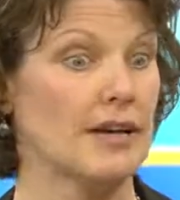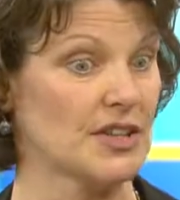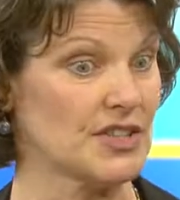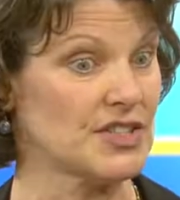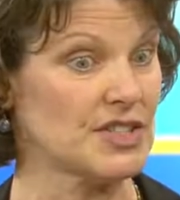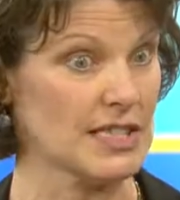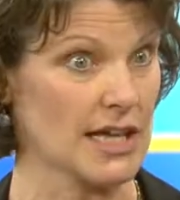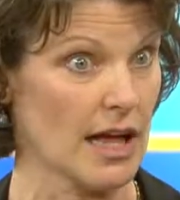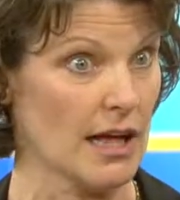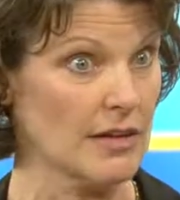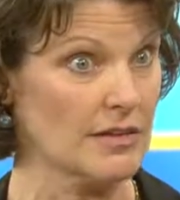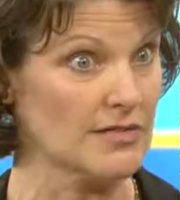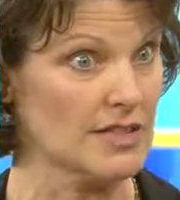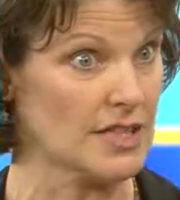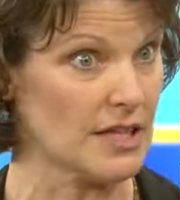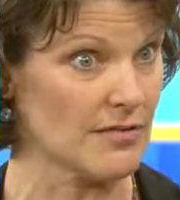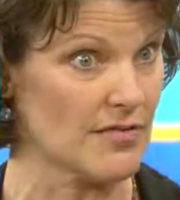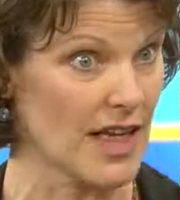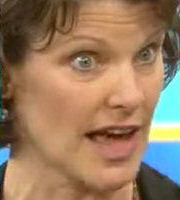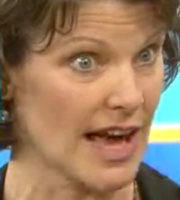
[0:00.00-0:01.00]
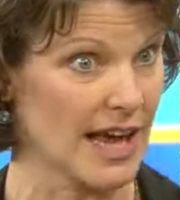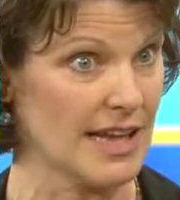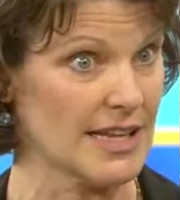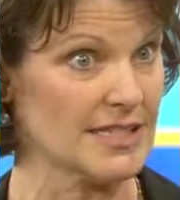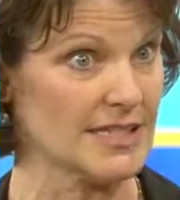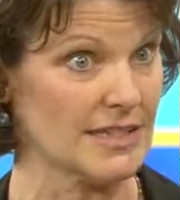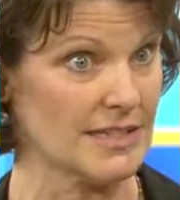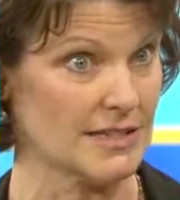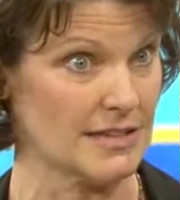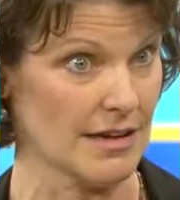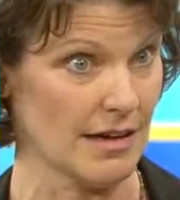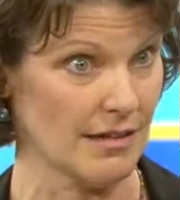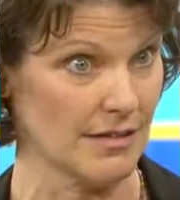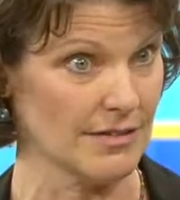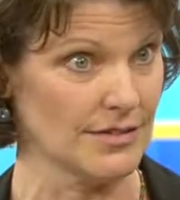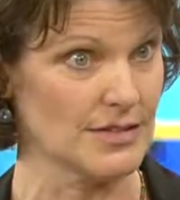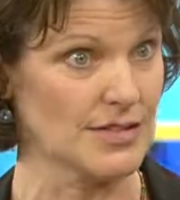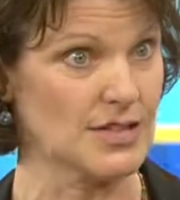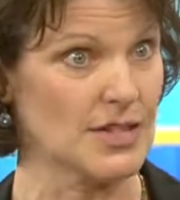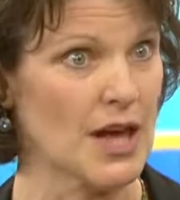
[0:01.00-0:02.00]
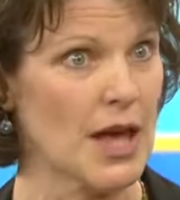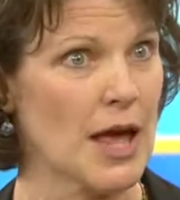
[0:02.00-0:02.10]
ourselves of that as adults,